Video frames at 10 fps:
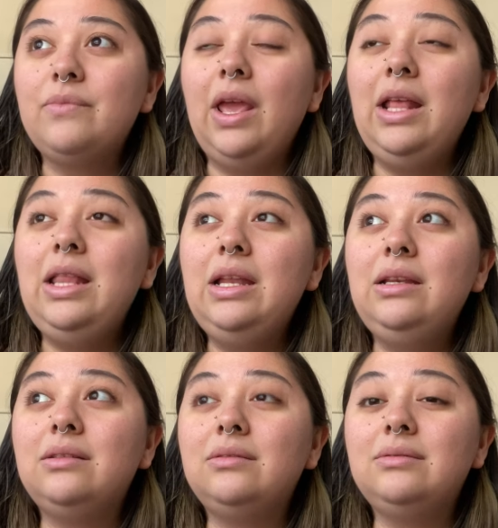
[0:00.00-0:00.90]
And
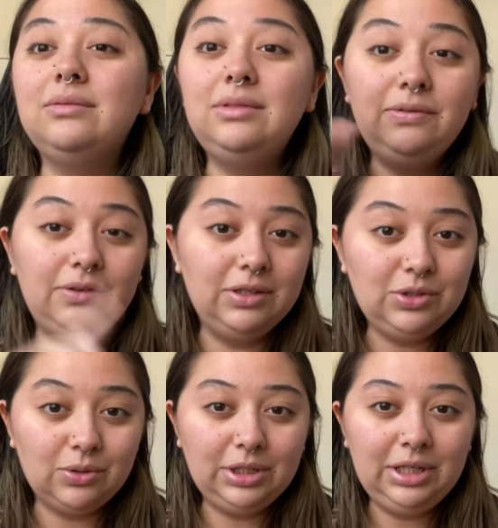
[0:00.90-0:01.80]
then the front
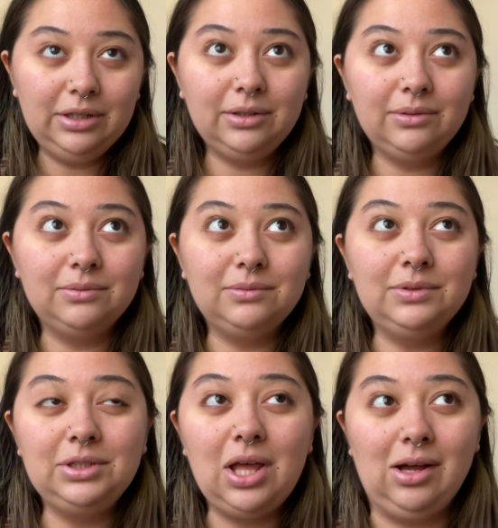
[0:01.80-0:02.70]
door here
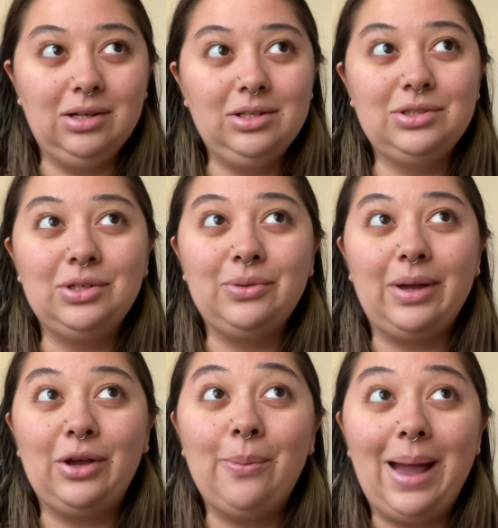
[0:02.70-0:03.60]
was locked. So I
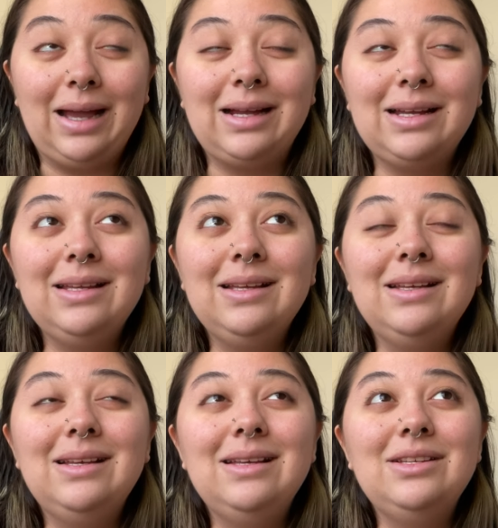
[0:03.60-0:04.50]
go back
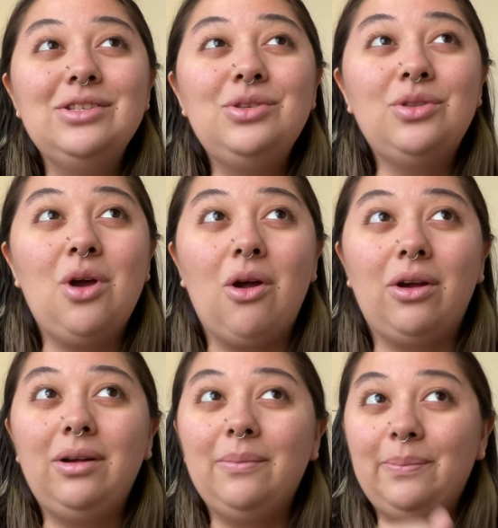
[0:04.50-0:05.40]
to the
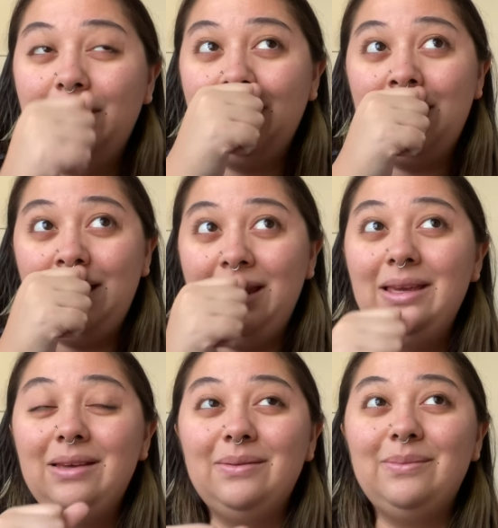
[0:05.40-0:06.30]
car, put the
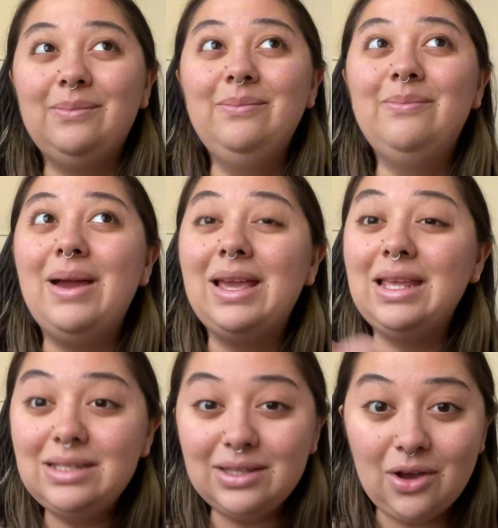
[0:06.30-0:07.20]
kitty back
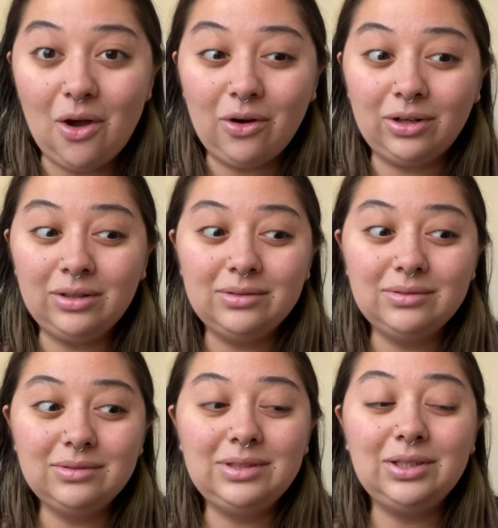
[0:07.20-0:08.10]
into the car
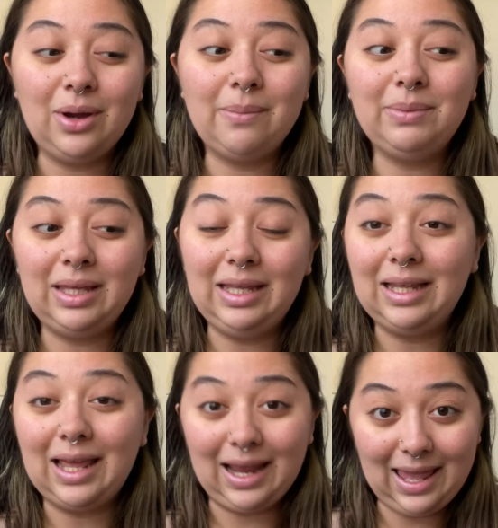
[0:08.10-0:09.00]
to grab the key to
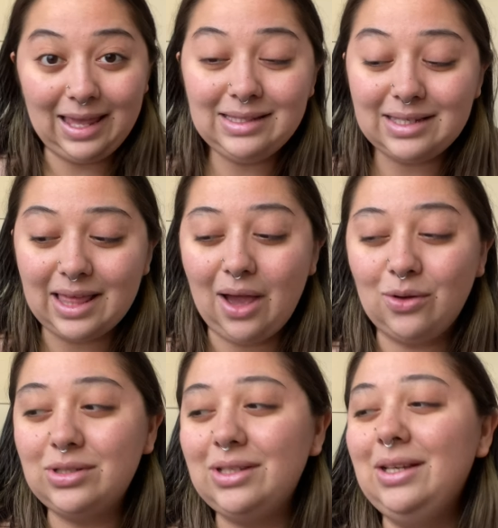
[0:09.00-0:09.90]
get into the
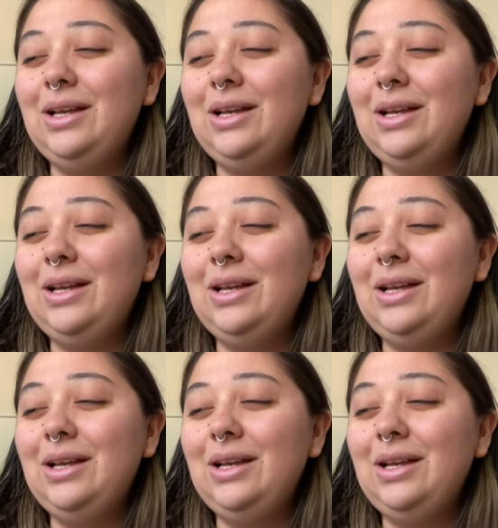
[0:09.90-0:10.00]
house.